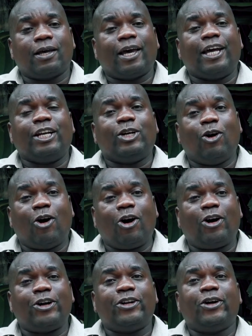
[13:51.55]
And
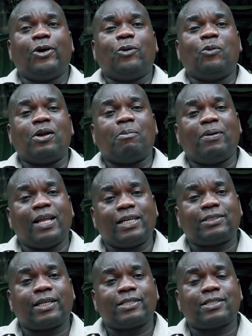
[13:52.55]
God will
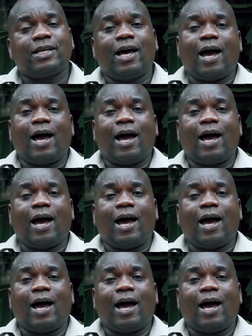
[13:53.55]
bless us.